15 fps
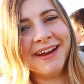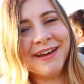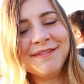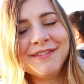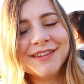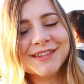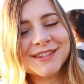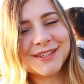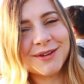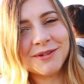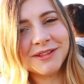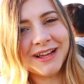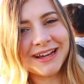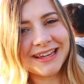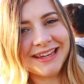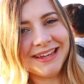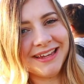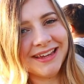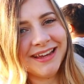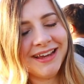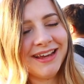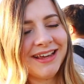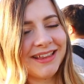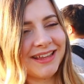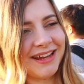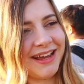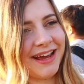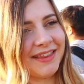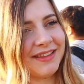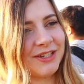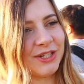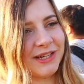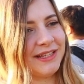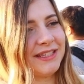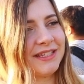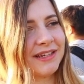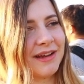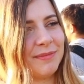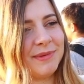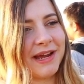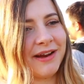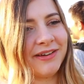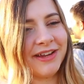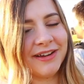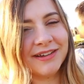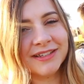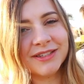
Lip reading: I feel so lucky that I had the chance to come down here.